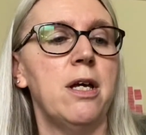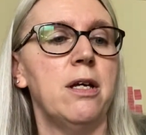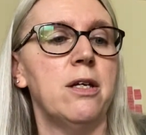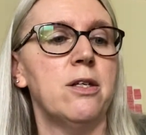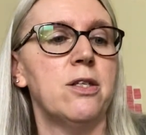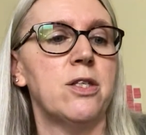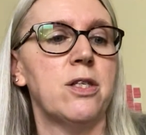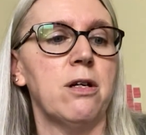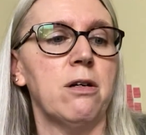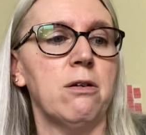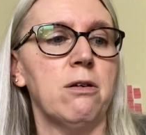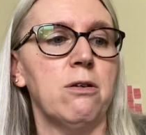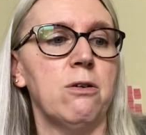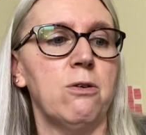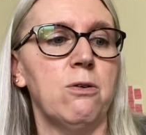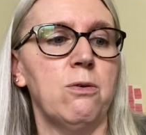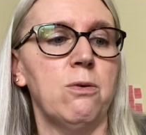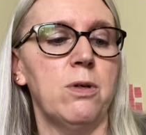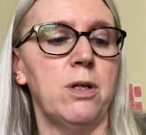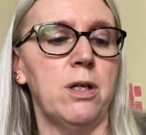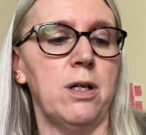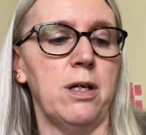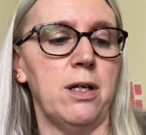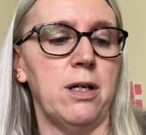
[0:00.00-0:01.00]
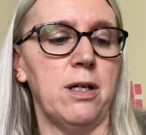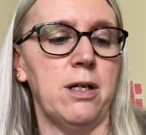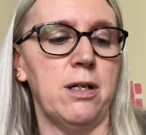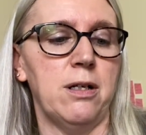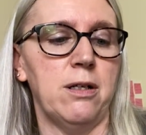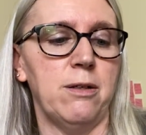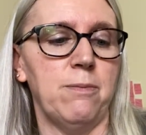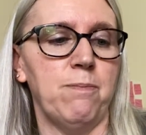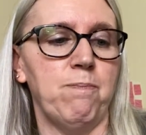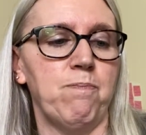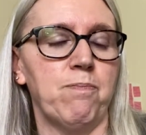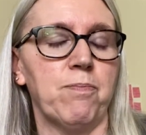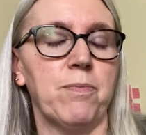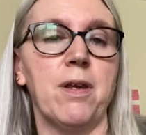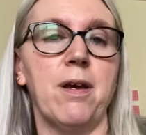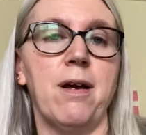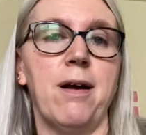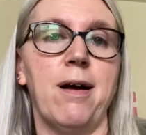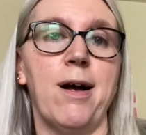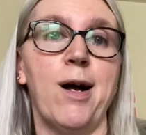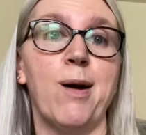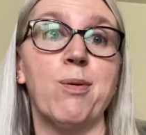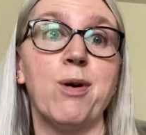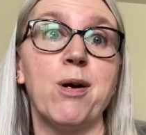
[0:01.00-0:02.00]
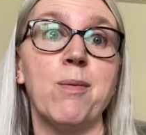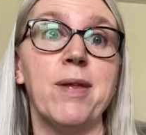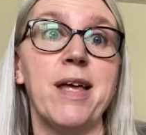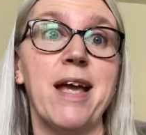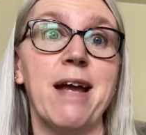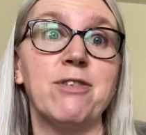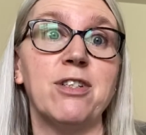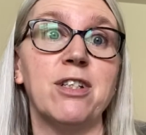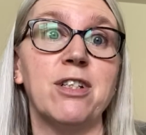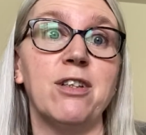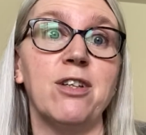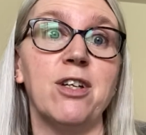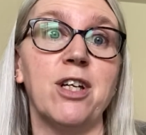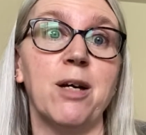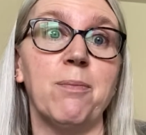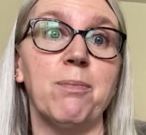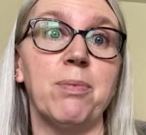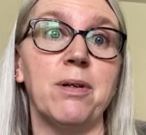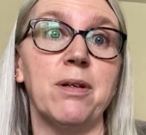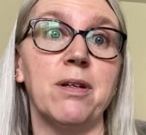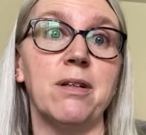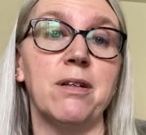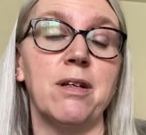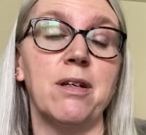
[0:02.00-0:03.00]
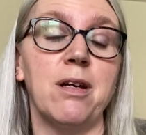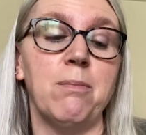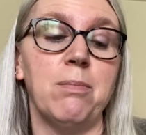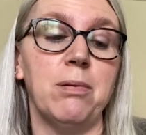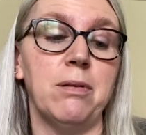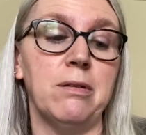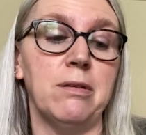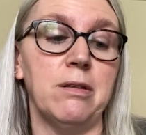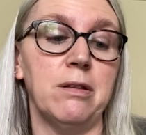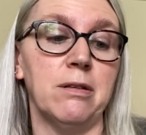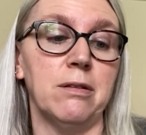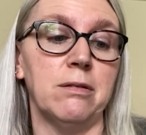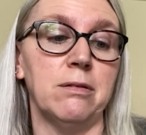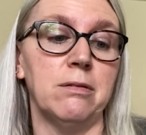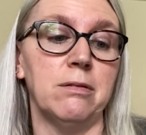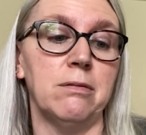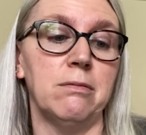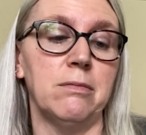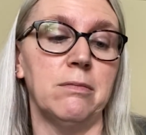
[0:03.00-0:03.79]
So I'll probably have to look up a couple little